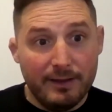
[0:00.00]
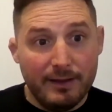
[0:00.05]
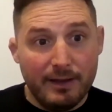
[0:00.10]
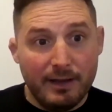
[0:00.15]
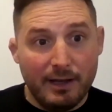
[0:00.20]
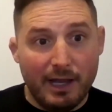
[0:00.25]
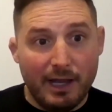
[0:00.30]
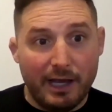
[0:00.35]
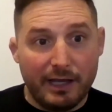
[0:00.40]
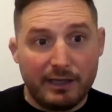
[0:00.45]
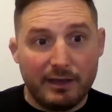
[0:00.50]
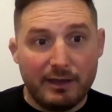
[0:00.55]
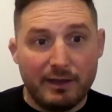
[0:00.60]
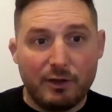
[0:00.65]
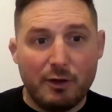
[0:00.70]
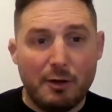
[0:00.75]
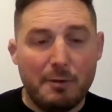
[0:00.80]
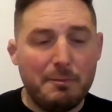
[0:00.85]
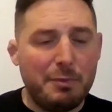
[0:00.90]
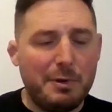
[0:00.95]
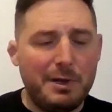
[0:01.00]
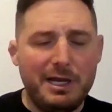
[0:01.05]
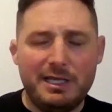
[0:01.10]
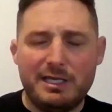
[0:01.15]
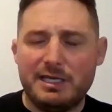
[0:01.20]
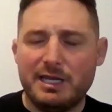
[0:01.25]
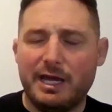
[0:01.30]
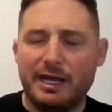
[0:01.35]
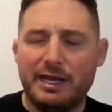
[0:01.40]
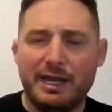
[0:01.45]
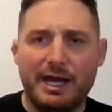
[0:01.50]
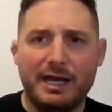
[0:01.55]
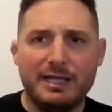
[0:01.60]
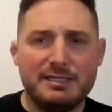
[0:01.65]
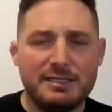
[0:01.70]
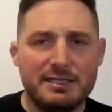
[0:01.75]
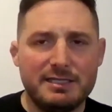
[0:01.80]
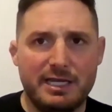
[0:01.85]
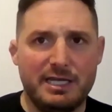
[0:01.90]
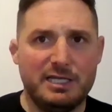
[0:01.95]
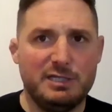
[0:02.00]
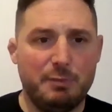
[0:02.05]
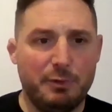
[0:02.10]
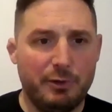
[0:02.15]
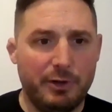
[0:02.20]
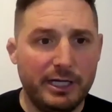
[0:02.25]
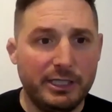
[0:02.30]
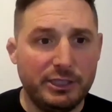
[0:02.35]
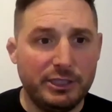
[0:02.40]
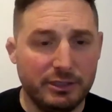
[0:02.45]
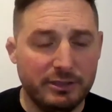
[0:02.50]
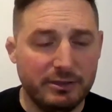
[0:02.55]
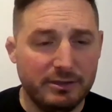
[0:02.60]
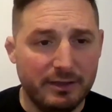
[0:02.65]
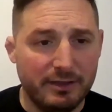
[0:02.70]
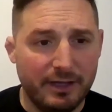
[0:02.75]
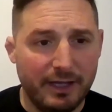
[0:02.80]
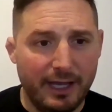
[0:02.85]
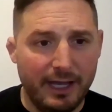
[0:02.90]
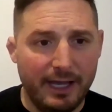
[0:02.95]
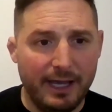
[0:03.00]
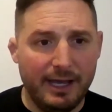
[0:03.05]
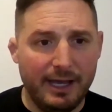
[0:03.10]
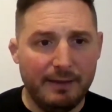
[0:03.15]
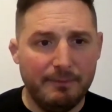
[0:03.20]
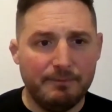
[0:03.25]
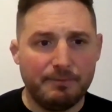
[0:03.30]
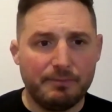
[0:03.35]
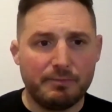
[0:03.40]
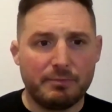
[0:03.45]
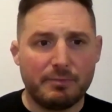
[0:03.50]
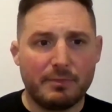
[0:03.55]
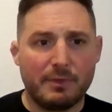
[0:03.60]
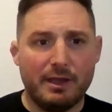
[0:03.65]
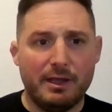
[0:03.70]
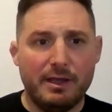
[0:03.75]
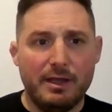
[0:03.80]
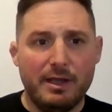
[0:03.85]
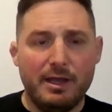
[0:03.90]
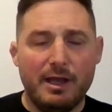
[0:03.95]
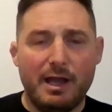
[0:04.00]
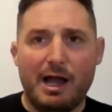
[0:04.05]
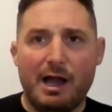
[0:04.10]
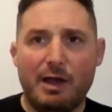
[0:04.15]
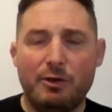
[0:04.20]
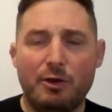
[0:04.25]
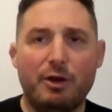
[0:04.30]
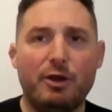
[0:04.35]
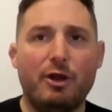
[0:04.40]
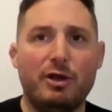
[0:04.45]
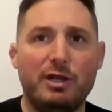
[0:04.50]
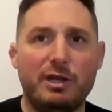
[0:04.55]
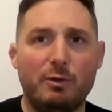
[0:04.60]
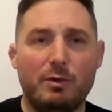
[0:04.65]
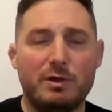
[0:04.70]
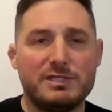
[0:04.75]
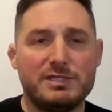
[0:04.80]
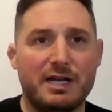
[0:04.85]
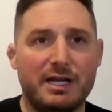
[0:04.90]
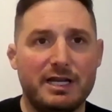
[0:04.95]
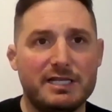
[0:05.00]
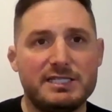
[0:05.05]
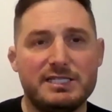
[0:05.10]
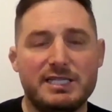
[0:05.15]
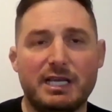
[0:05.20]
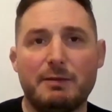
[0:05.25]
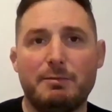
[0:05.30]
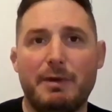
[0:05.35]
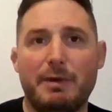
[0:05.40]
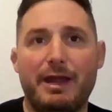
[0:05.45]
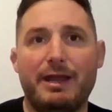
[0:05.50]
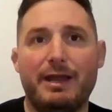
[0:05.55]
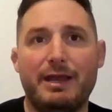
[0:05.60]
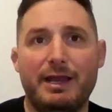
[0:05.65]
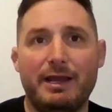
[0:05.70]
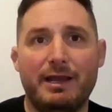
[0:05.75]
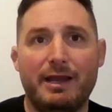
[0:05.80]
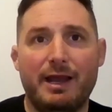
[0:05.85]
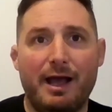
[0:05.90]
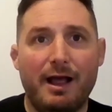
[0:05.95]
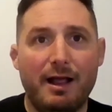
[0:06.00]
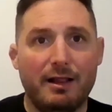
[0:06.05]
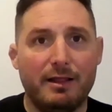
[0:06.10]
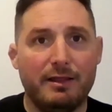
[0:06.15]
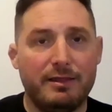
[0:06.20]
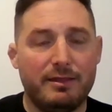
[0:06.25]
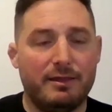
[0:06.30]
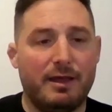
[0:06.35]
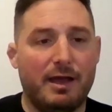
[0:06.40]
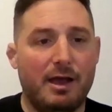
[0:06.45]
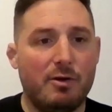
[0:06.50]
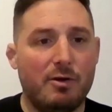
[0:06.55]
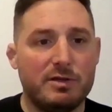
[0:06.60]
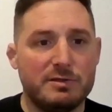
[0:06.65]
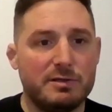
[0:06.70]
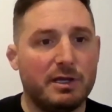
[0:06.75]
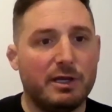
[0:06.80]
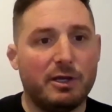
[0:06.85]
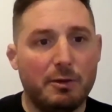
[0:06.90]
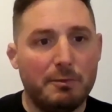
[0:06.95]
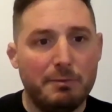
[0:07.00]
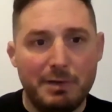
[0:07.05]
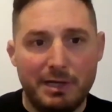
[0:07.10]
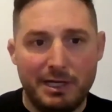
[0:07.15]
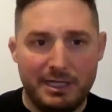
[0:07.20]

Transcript: Like complete and utter desperation. Um, I not only was I a sick man in health, I was a completely